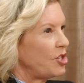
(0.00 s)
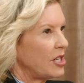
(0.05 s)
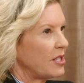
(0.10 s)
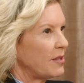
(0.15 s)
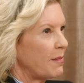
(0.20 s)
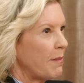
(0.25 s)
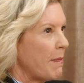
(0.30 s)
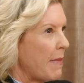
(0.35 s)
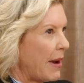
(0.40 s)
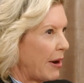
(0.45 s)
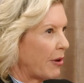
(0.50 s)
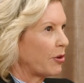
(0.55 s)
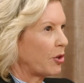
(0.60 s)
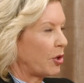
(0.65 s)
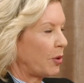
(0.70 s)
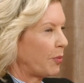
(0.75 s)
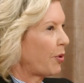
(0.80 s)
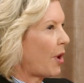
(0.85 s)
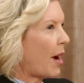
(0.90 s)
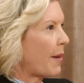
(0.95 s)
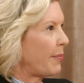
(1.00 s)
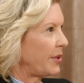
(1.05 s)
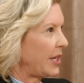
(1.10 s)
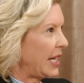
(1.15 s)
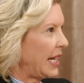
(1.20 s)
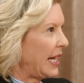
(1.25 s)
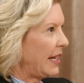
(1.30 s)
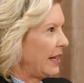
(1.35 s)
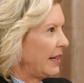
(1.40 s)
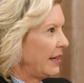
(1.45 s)
is marital
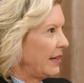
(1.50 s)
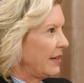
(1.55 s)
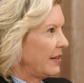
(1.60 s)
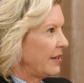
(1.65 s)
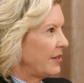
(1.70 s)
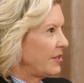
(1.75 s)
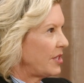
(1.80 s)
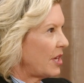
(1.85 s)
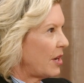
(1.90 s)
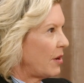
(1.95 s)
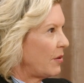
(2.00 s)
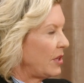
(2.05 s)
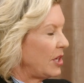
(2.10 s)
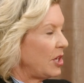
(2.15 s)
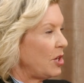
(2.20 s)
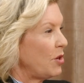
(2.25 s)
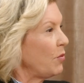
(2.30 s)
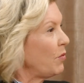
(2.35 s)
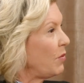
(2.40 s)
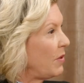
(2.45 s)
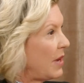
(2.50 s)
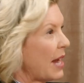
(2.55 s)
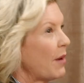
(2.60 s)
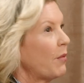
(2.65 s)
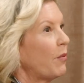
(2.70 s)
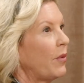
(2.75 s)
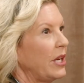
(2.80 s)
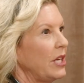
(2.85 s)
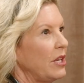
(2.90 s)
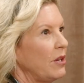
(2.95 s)
property. So that you get
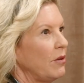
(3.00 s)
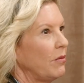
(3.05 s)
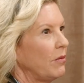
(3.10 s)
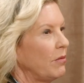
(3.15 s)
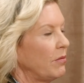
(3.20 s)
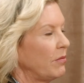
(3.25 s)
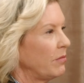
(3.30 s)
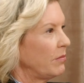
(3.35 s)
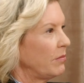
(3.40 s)
what you